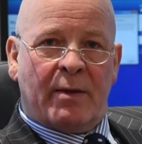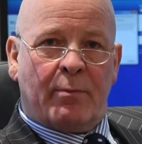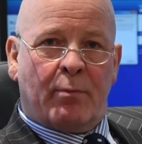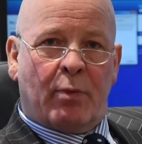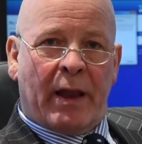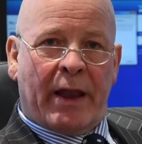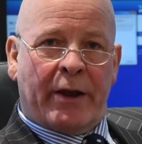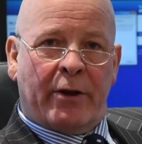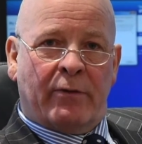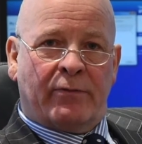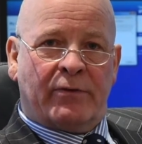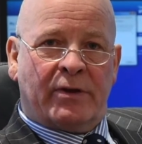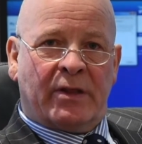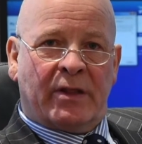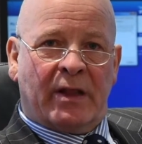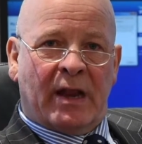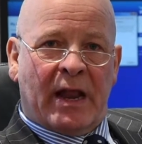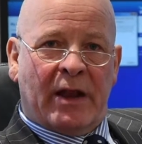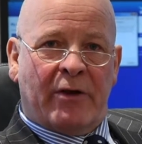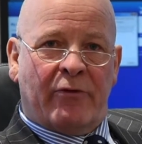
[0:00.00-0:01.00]
plan off to
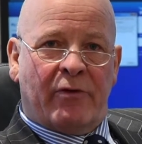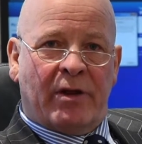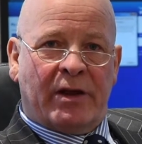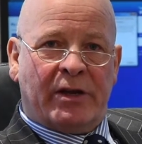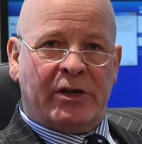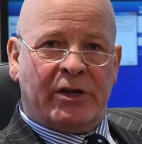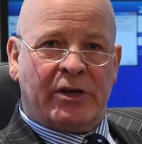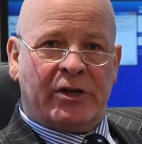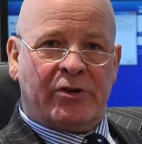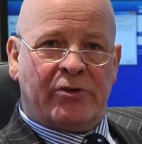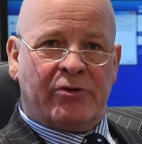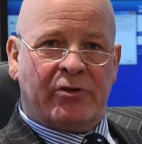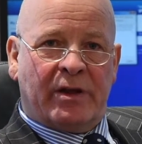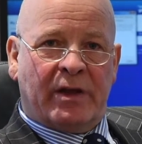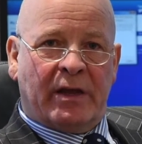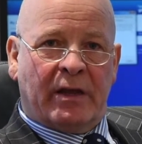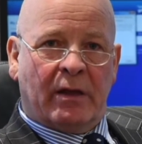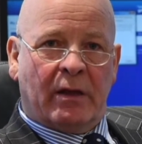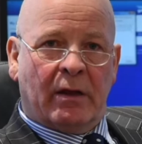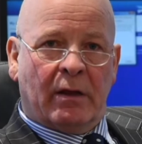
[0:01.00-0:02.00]
the land registry